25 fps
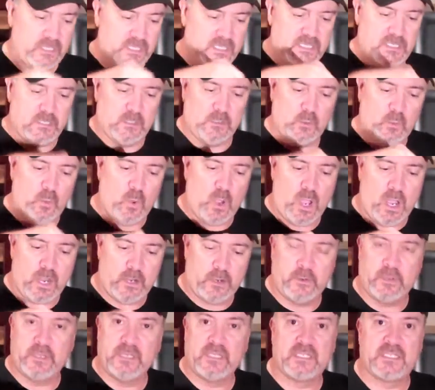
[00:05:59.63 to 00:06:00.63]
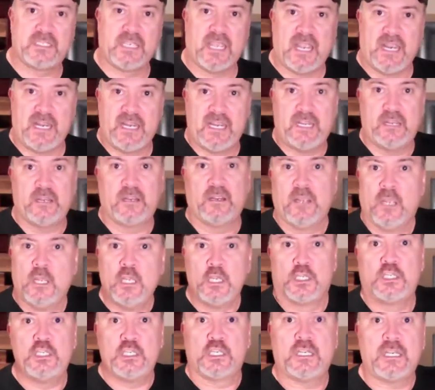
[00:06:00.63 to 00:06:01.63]
distilled water inside here,
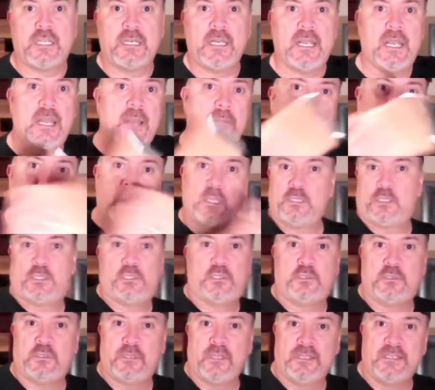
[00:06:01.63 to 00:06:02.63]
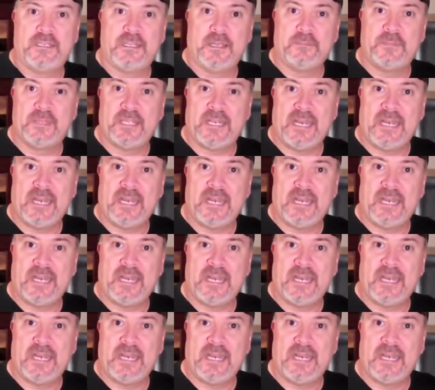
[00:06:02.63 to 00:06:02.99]
shook it up, and dumped